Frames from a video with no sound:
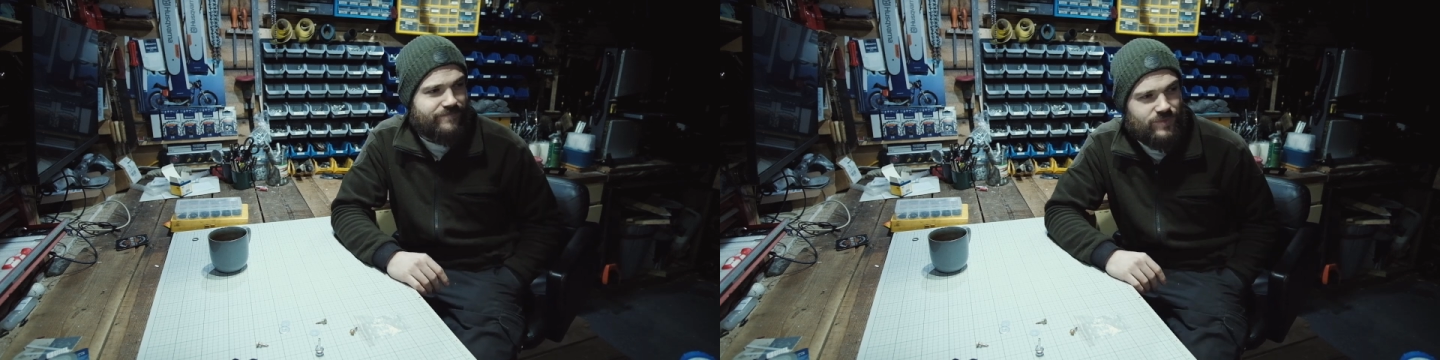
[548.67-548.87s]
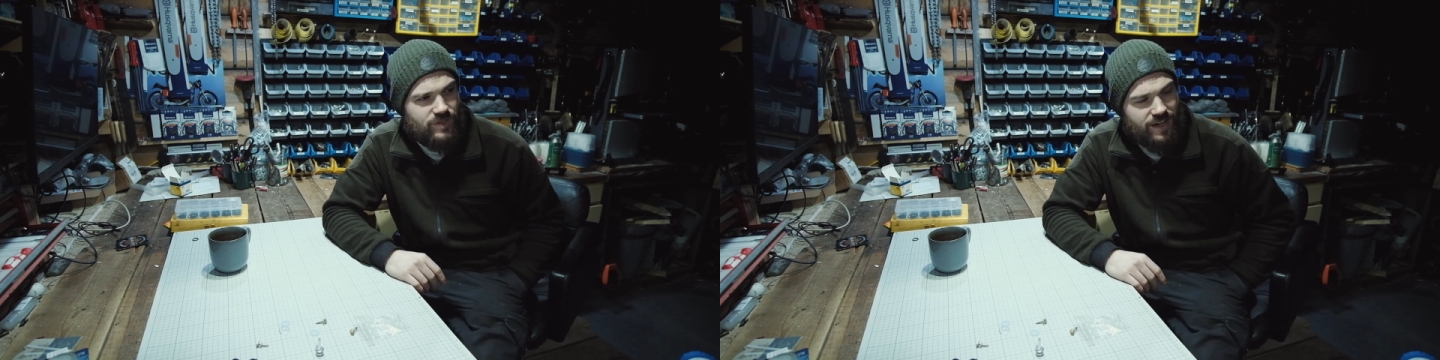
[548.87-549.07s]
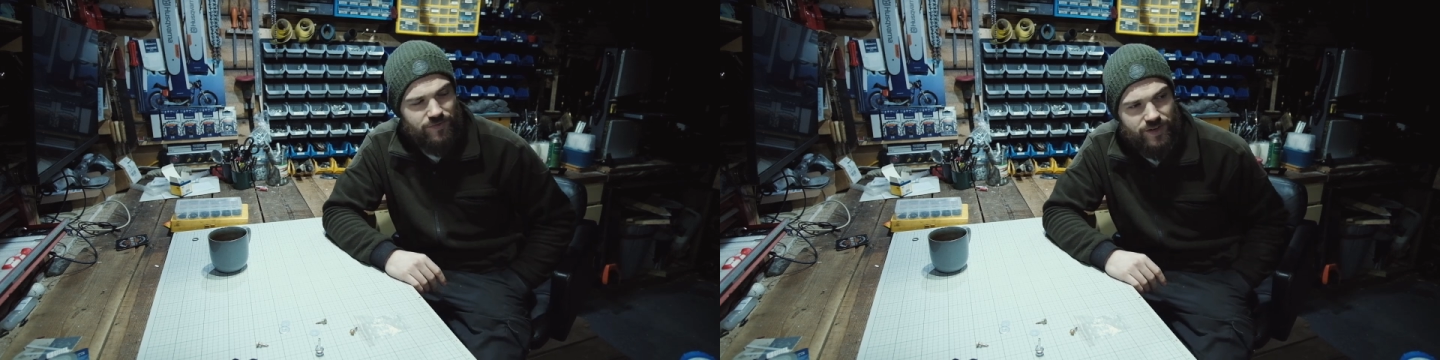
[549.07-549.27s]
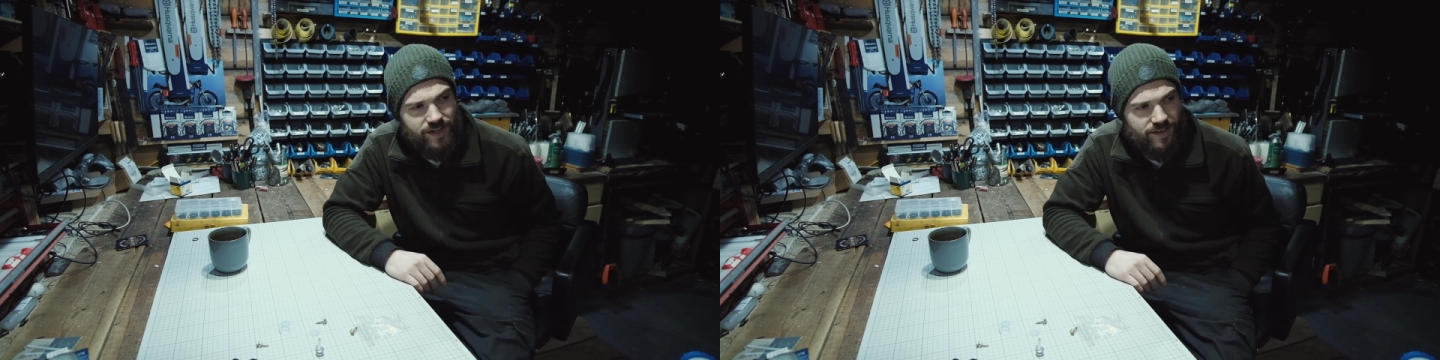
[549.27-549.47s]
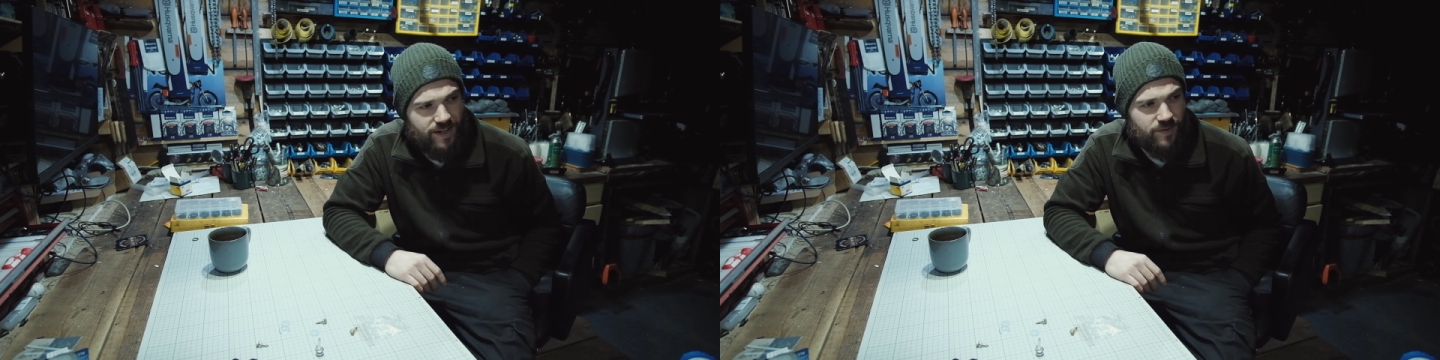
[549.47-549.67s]
say for
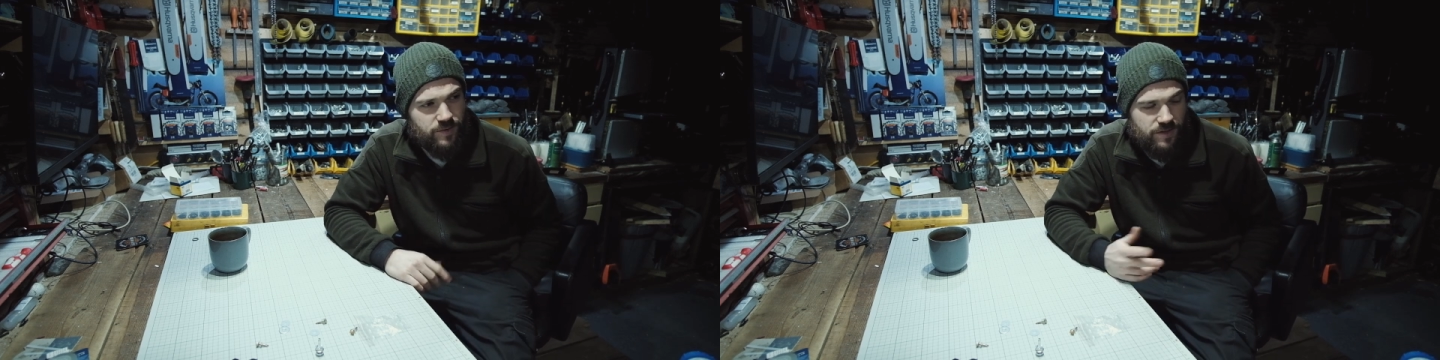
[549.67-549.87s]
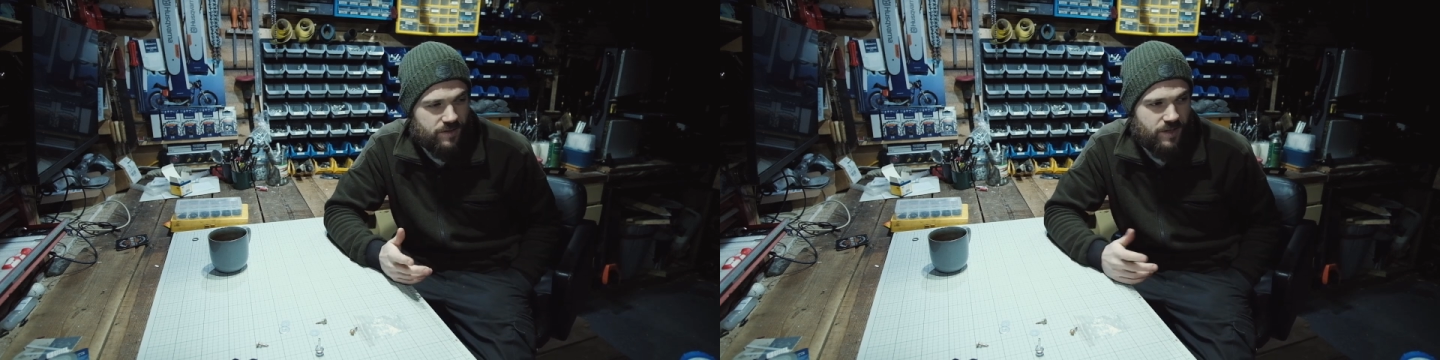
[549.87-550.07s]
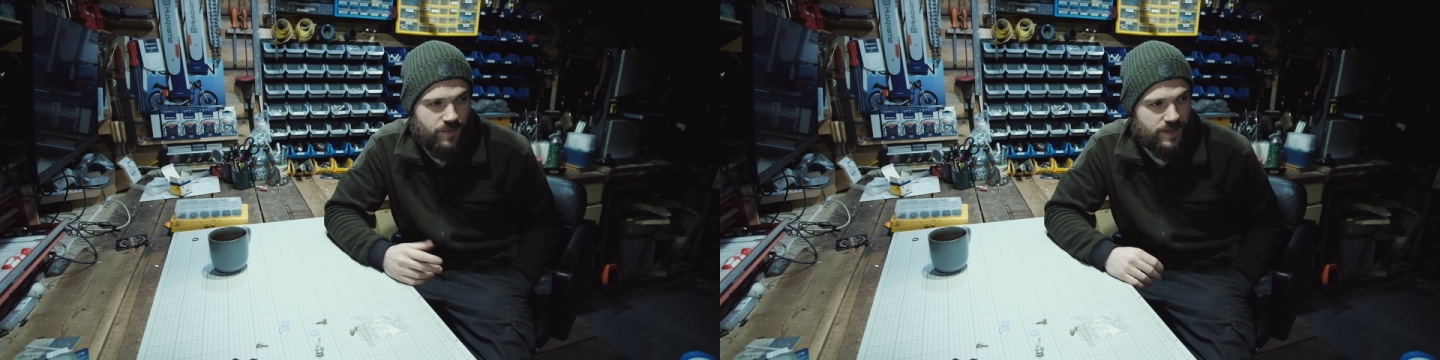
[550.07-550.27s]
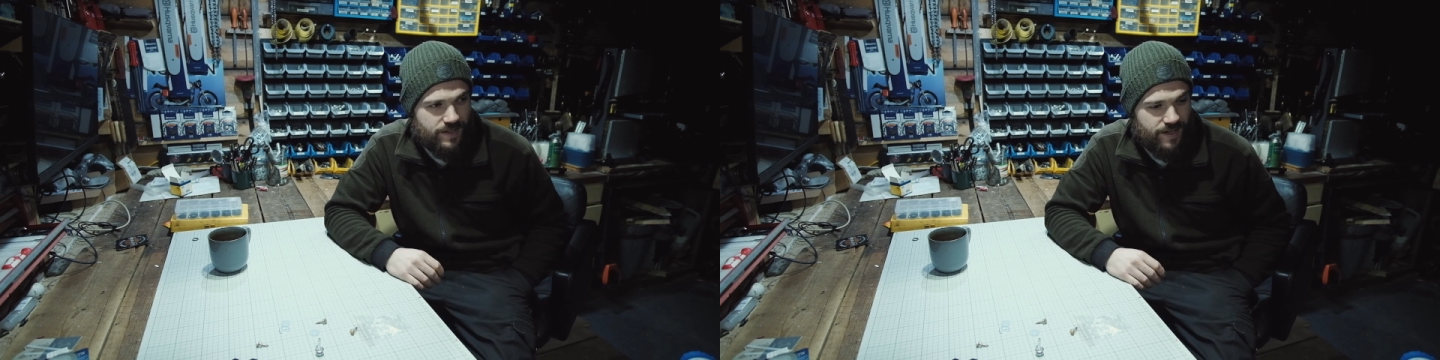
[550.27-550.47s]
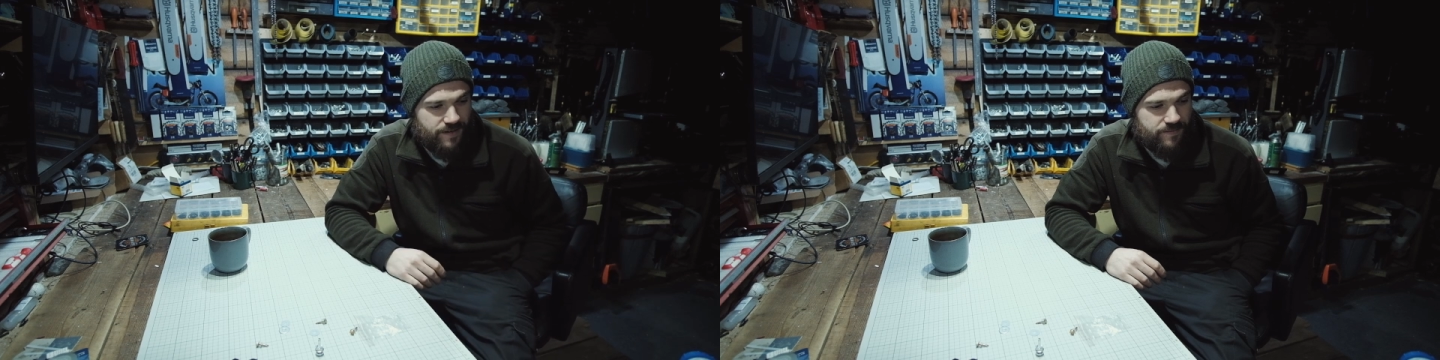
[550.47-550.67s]
anything else, I've got no
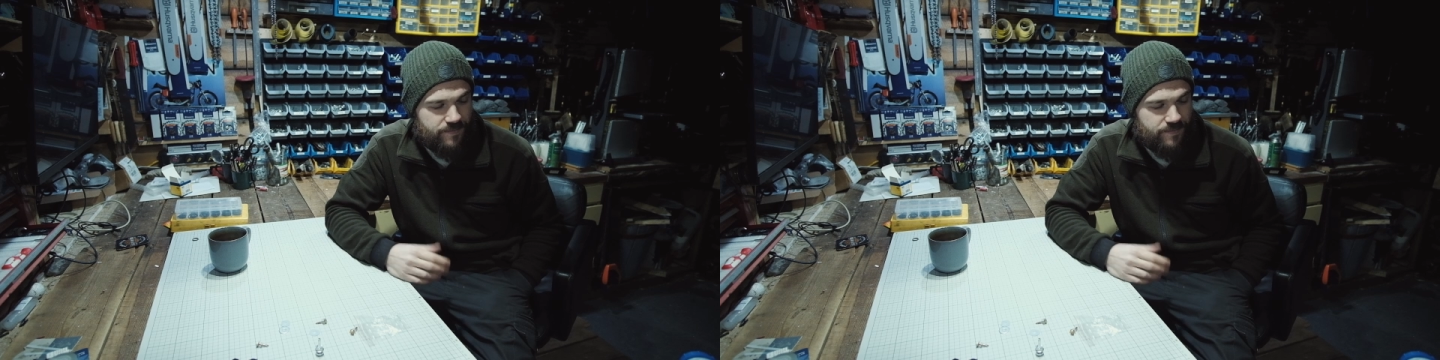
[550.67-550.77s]
idea.